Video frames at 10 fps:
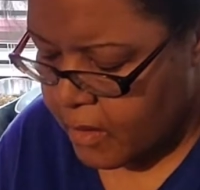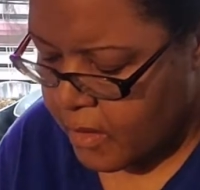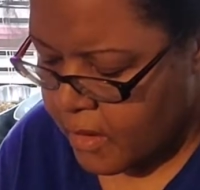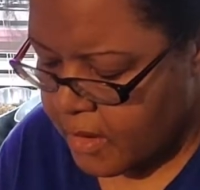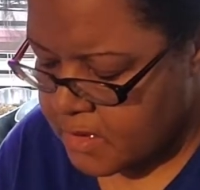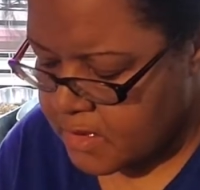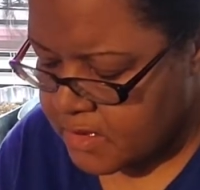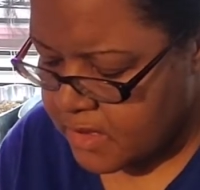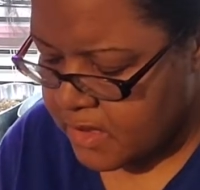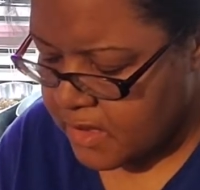And
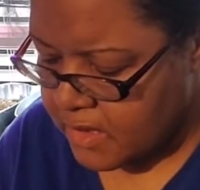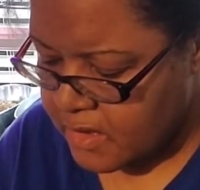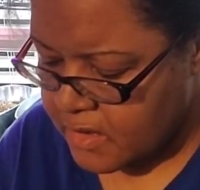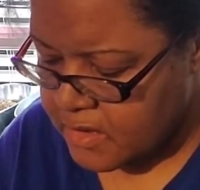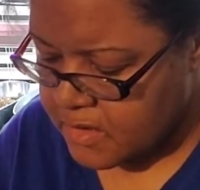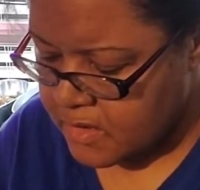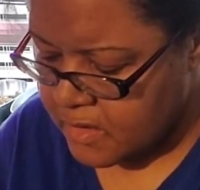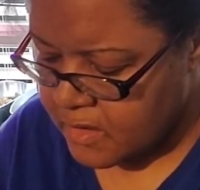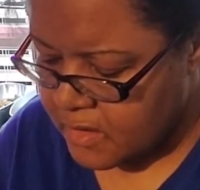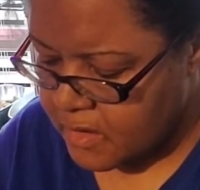today is
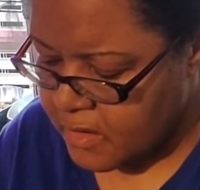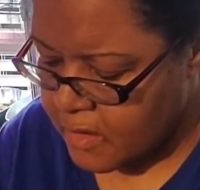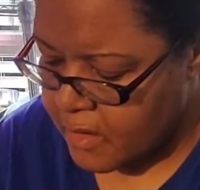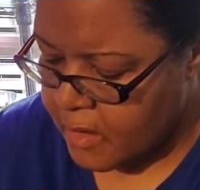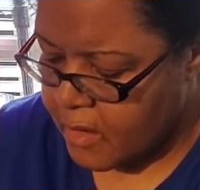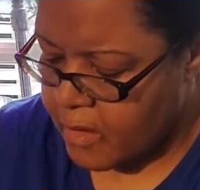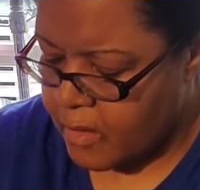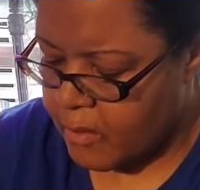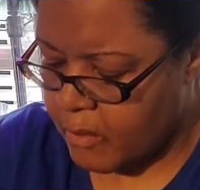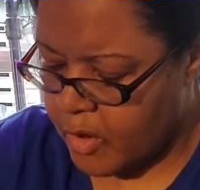the
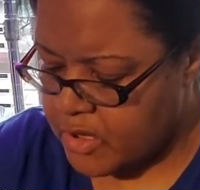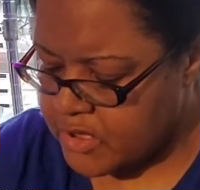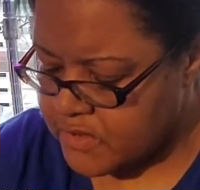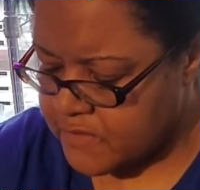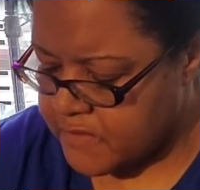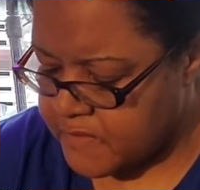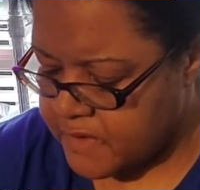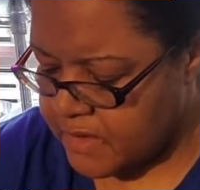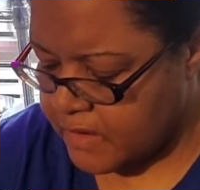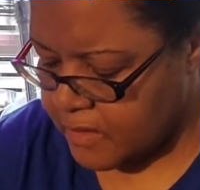March 15th.